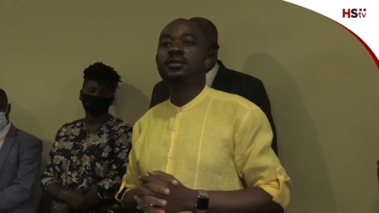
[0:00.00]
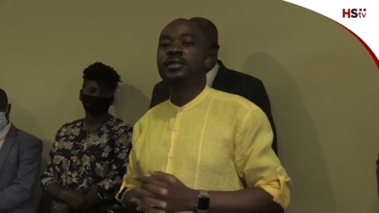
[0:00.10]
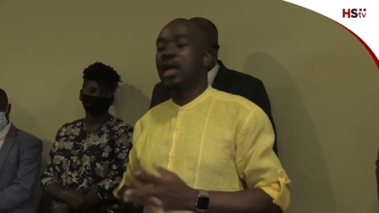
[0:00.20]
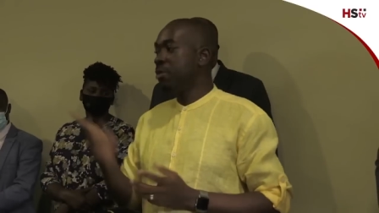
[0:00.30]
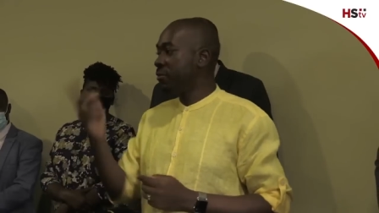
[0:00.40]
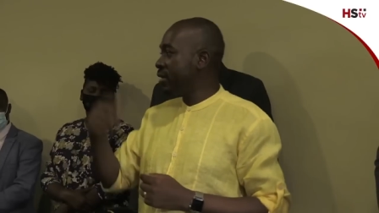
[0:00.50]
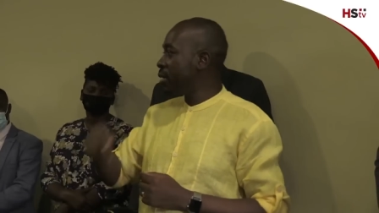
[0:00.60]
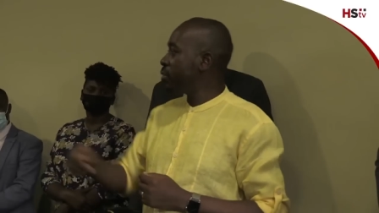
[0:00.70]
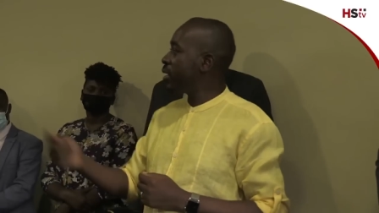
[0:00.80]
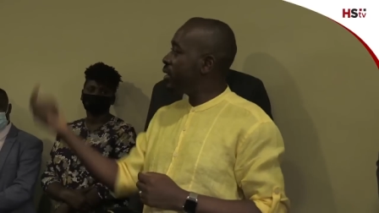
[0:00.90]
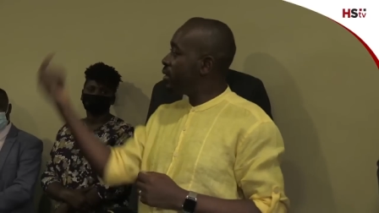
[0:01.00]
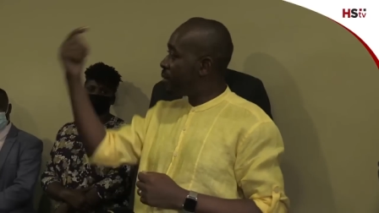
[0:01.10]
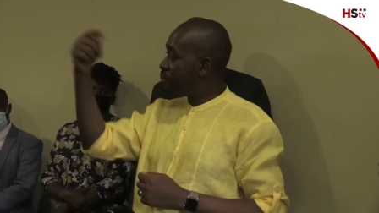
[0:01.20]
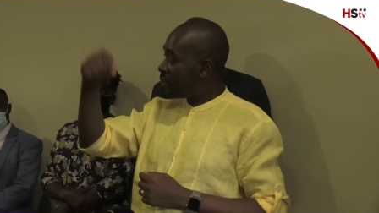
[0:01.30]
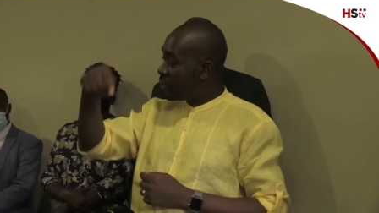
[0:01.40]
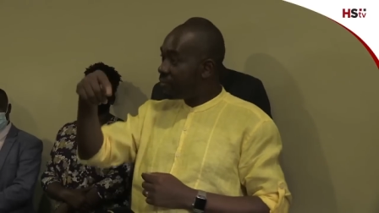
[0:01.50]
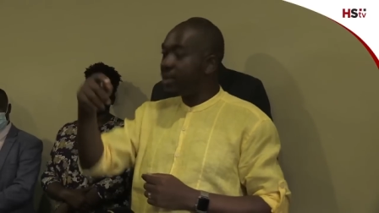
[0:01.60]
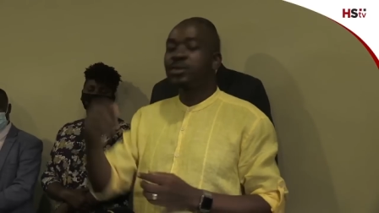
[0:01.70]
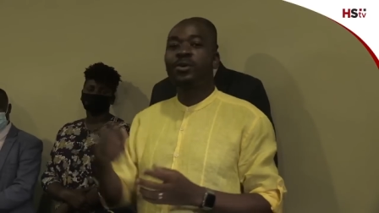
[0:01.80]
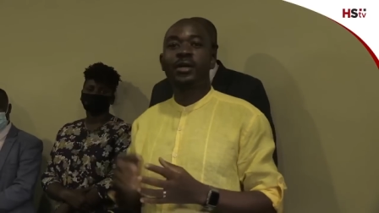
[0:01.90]
Some of them were in the
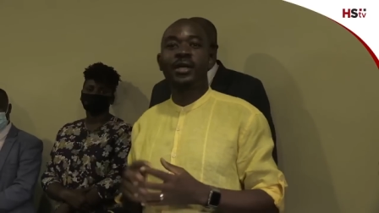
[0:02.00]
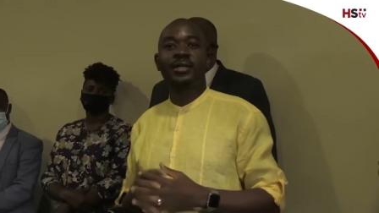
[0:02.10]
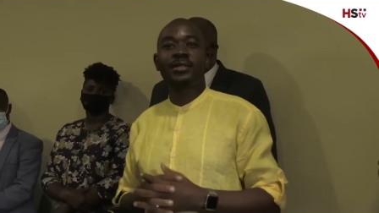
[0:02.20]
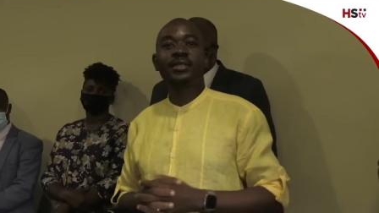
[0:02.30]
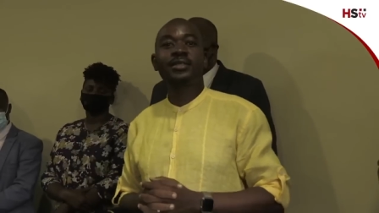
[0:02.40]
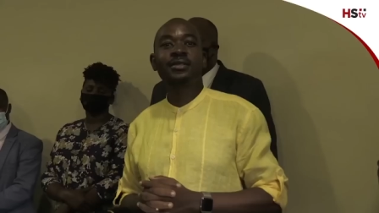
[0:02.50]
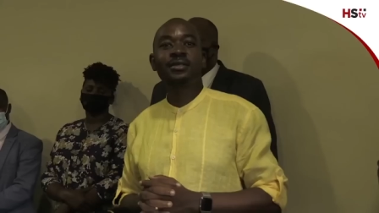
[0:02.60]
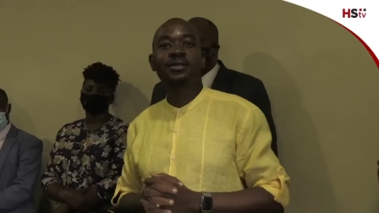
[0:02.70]
previous organization,